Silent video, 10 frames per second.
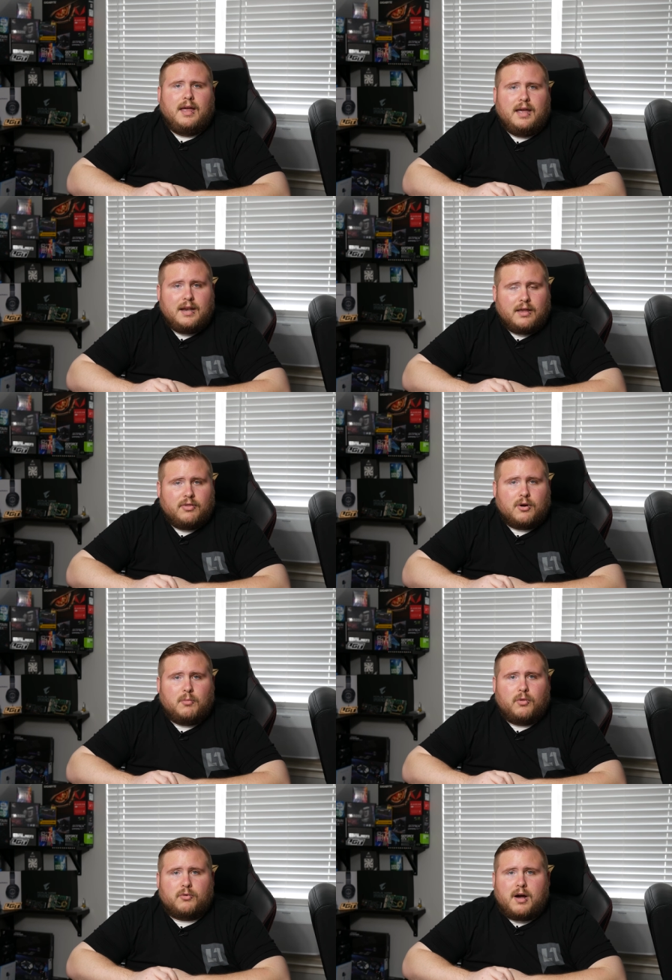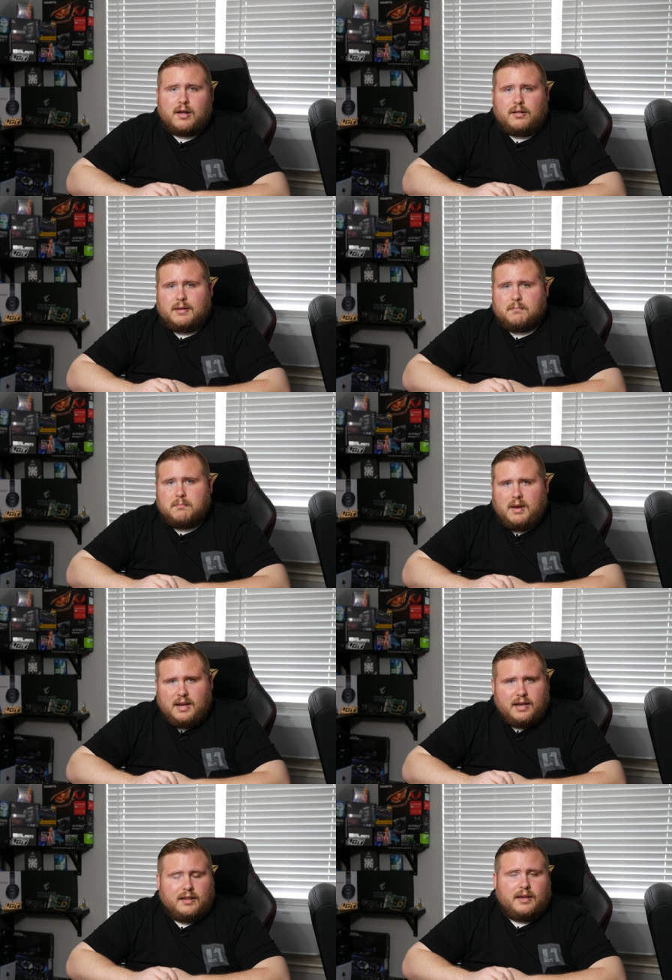hitting thermal throttle
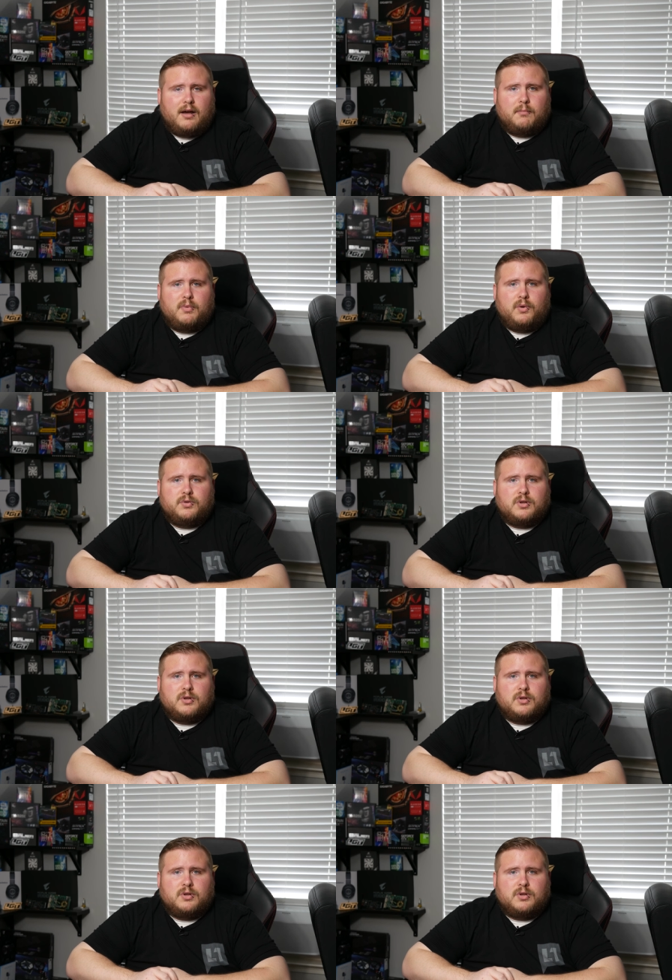immediately on boot.